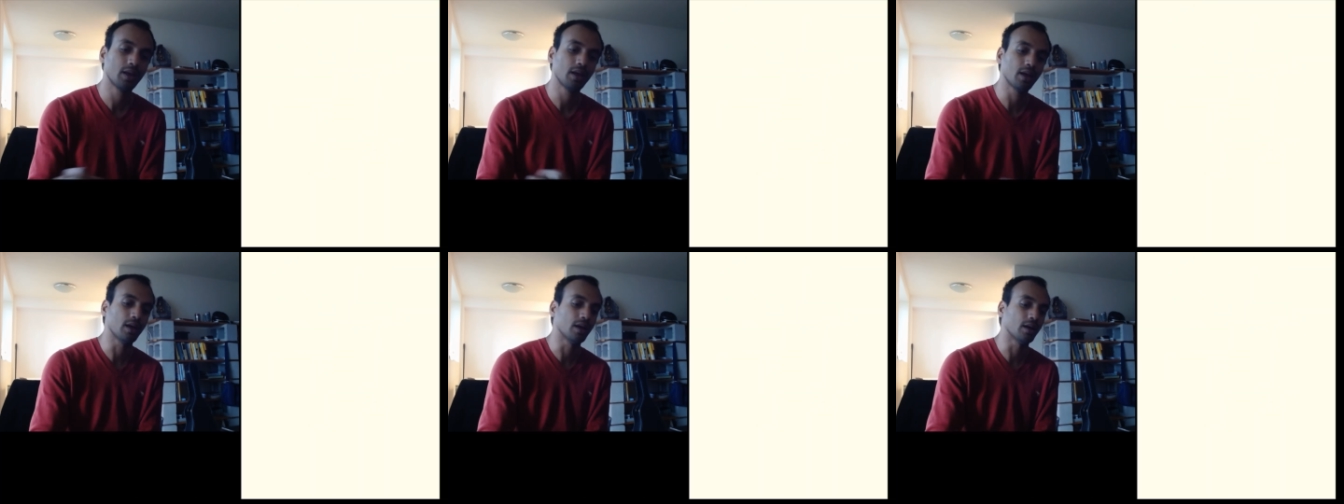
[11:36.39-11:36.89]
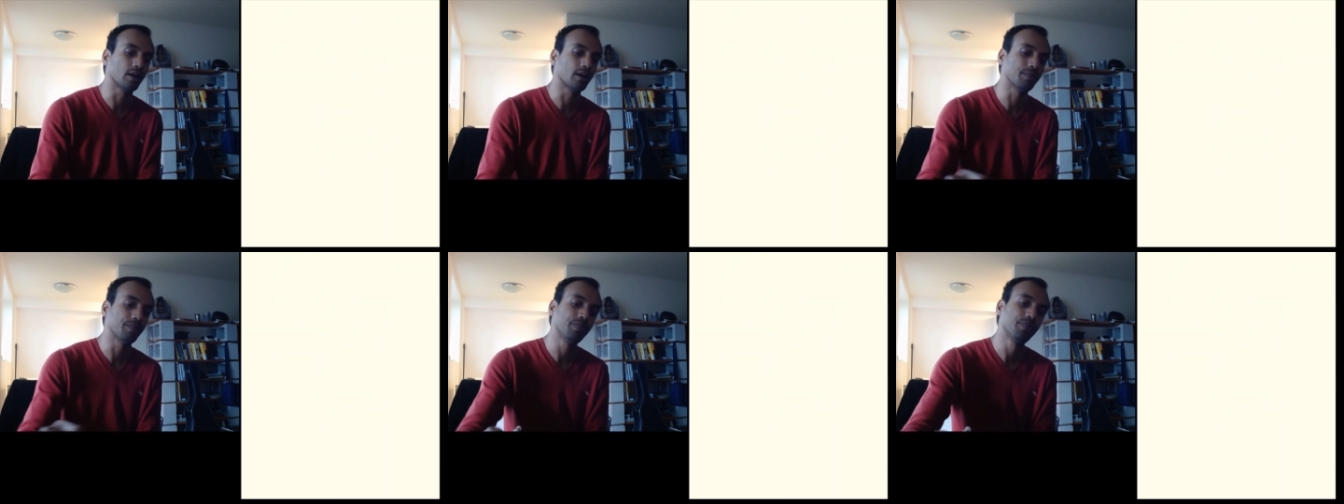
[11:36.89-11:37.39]

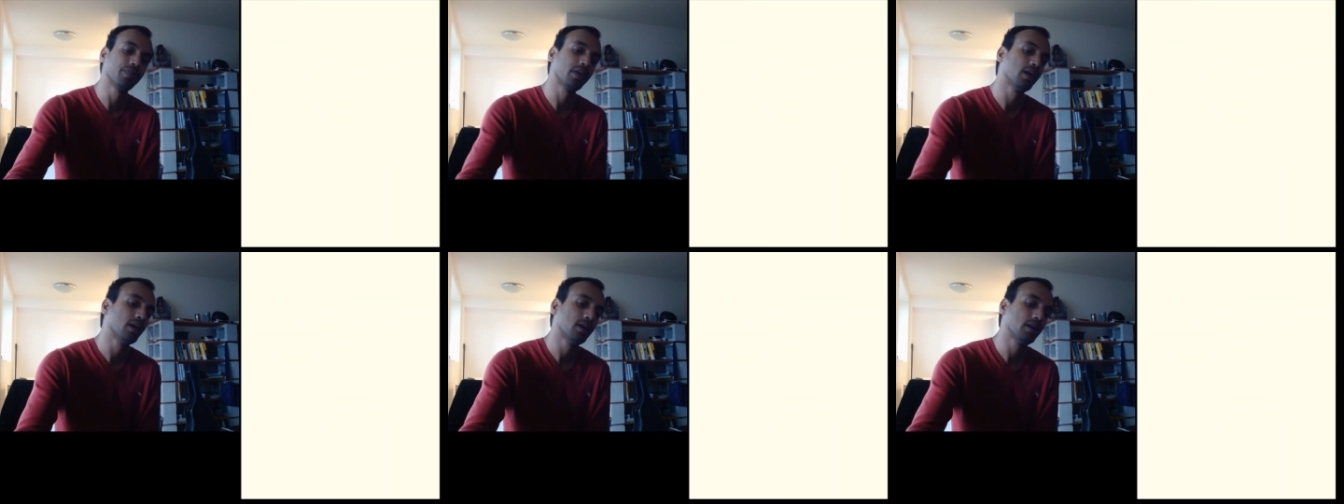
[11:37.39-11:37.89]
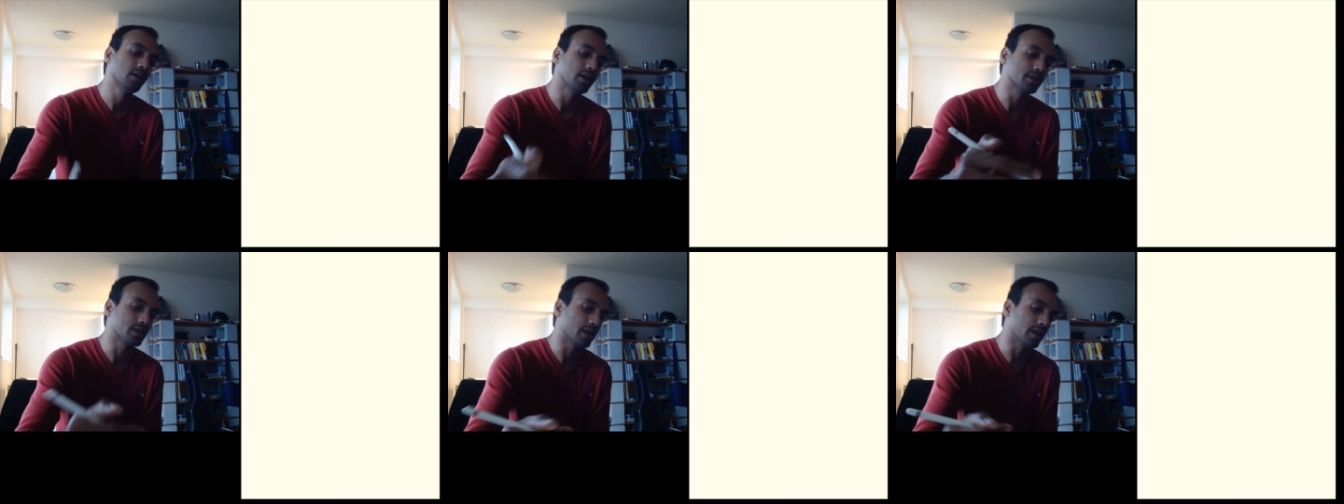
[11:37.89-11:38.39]
Um,
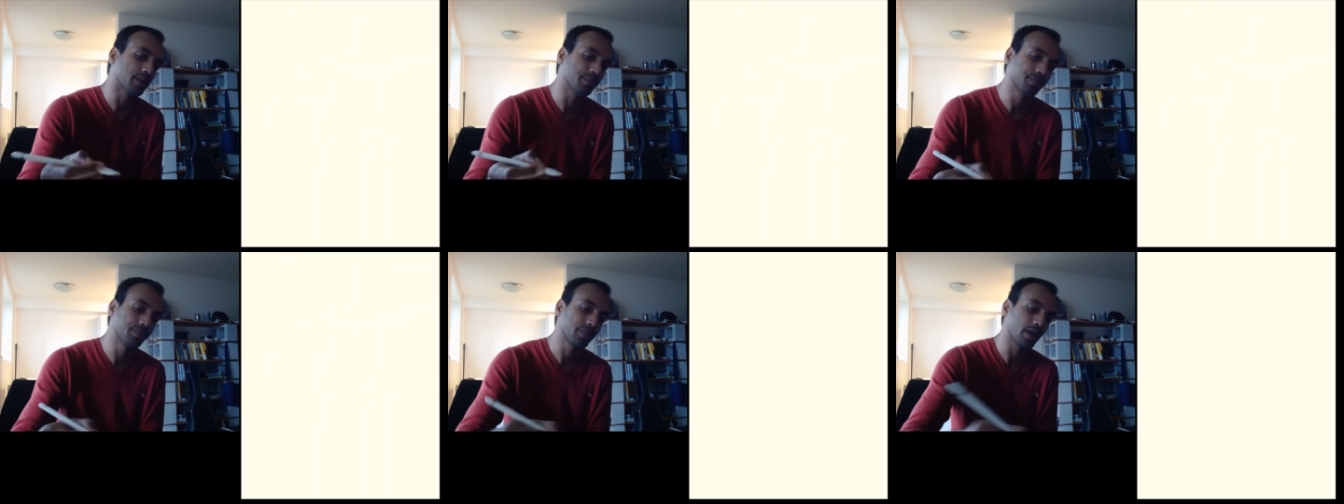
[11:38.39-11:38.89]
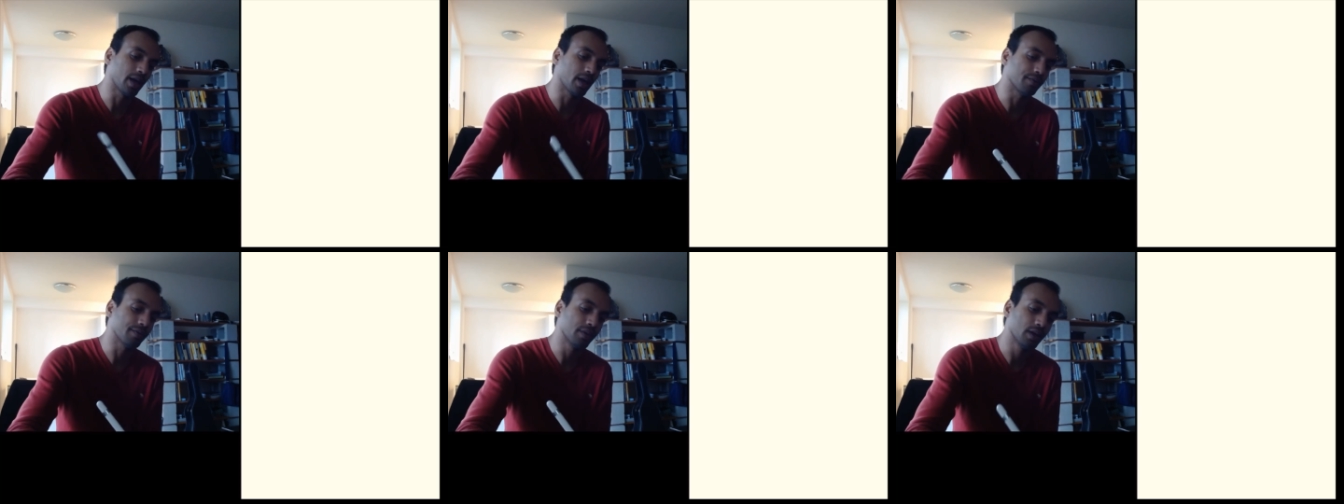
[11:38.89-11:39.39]
let's say I have,